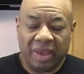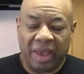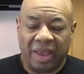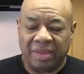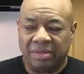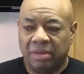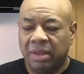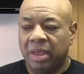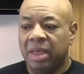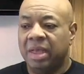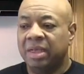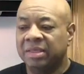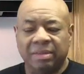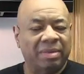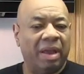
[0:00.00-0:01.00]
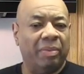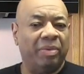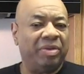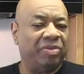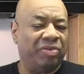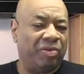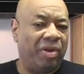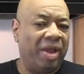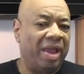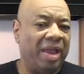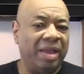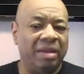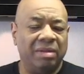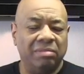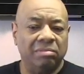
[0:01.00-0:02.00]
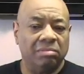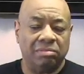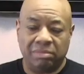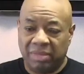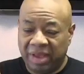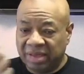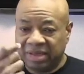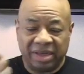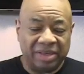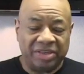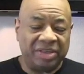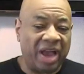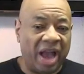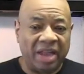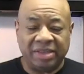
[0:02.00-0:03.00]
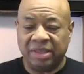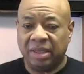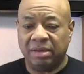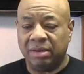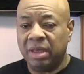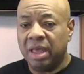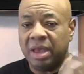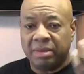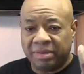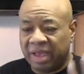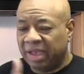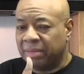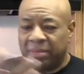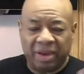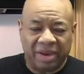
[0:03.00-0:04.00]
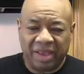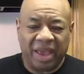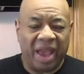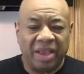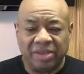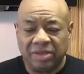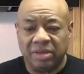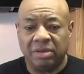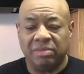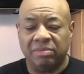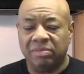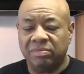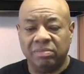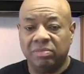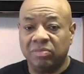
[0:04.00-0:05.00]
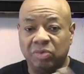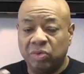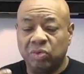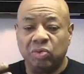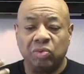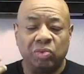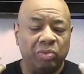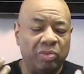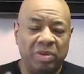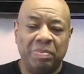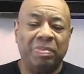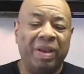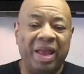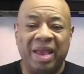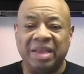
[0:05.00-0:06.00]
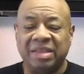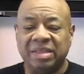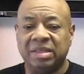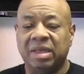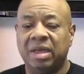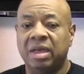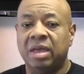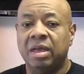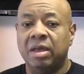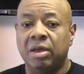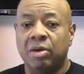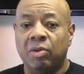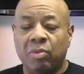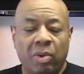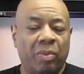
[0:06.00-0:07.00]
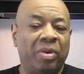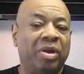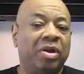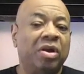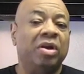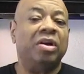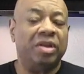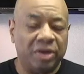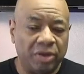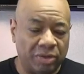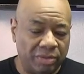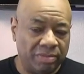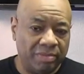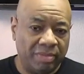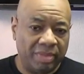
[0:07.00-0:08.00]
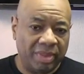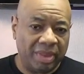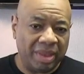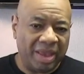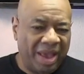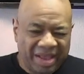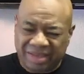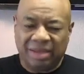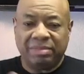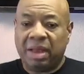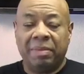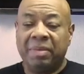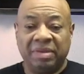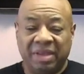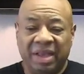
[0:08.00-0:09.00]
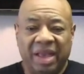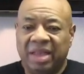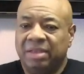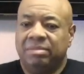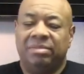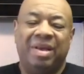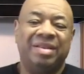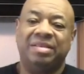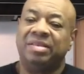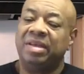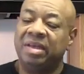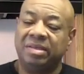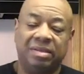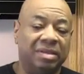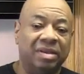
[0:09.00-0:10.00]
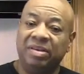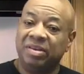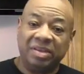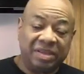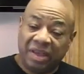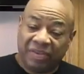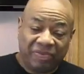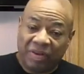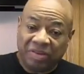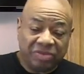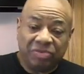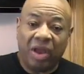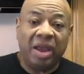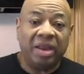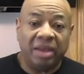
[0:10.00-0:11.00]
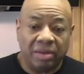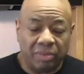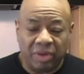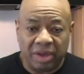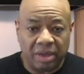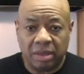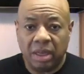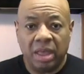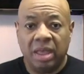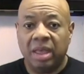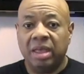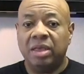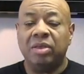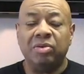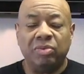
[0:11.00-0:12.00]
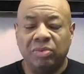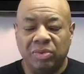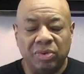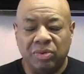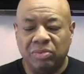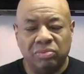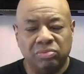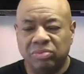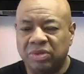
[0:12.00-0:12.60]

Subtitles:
And sometimes we trade insulin shots and taking medication to replace what we could do. And sometimes it just gets frustrating when you